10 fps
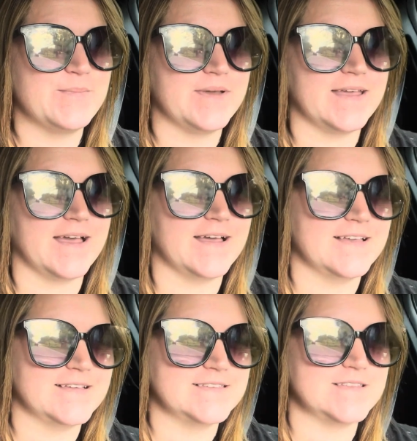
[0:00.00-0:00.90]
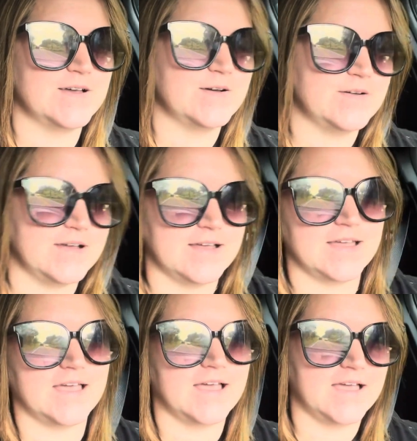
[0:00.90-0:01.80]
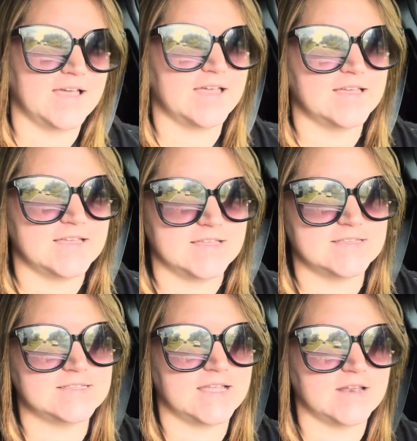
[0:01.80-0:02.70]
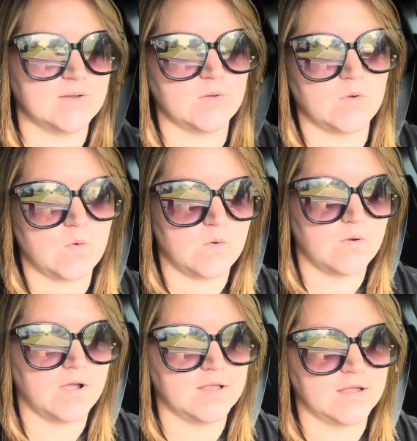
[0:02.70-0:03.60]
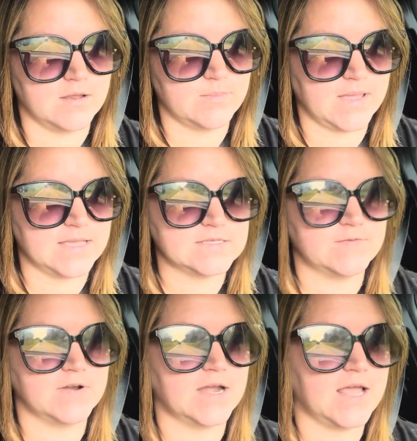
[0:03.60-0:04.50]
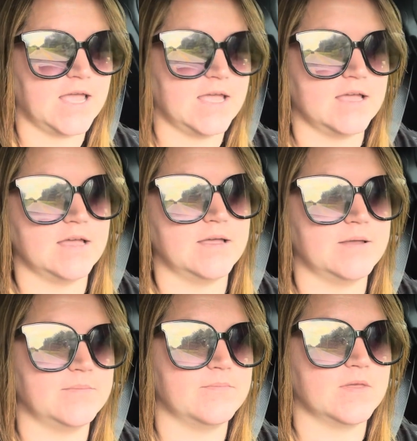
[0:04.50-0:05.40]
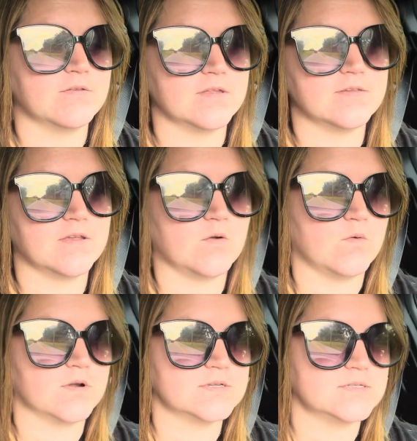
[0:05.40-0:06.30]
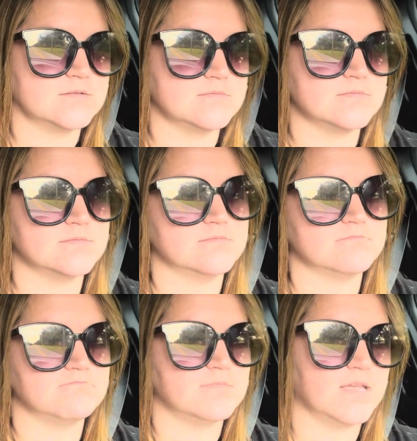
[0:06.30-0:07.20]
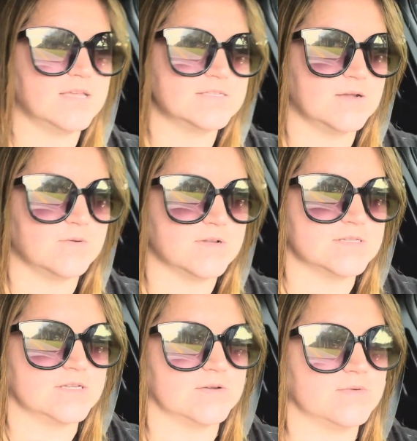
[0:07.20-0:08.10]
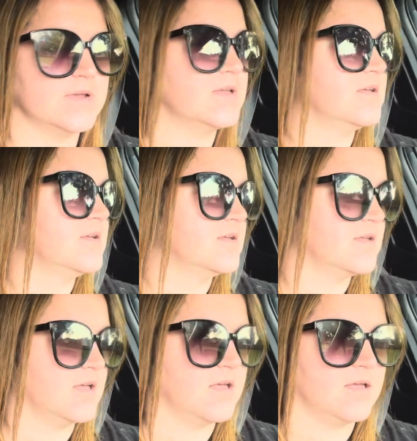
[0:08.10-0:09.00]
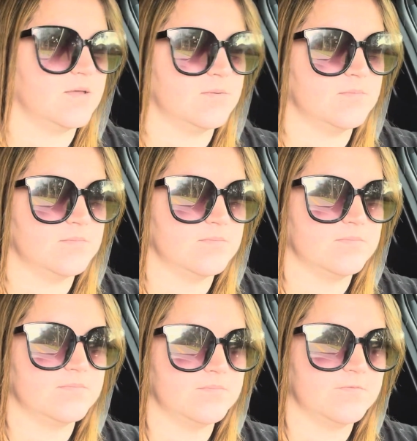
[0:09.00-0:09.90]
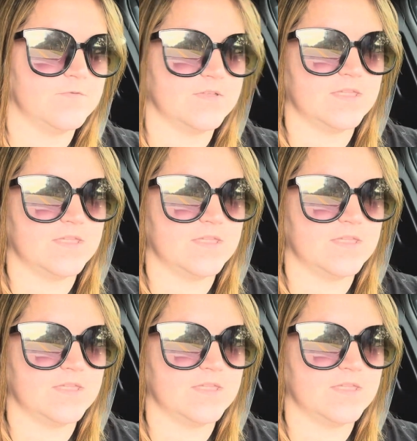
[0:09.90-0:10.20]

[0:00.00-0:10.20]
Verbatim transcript: but yeah, so staying on, uh, on pace for today. Um, I'm gonna say course. I guess that works too. Um, for the